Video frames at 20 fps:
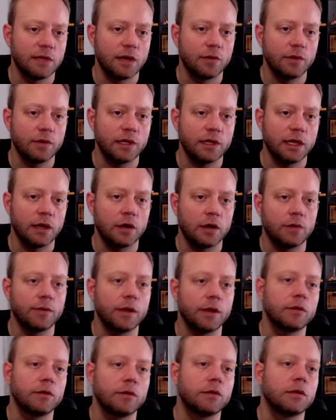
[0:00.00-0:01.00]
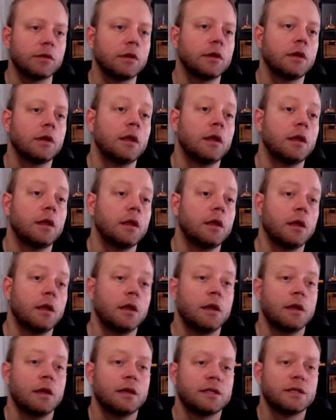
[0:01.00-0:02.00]
we cared about.
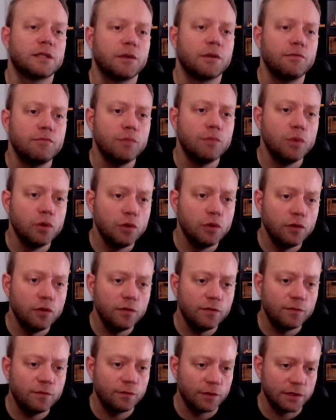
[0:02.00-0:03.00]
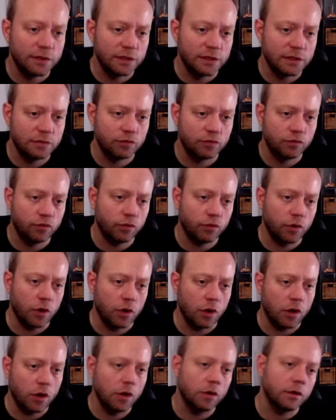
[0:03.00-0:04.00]
So move was
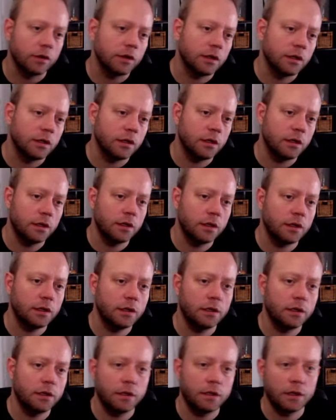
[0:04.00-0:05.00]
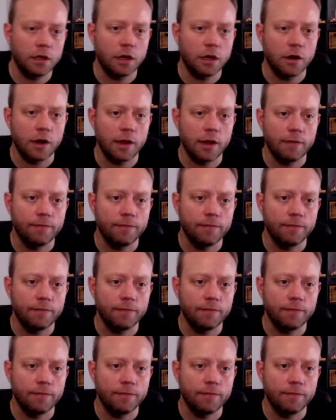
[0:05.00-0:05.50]
wrong. All right.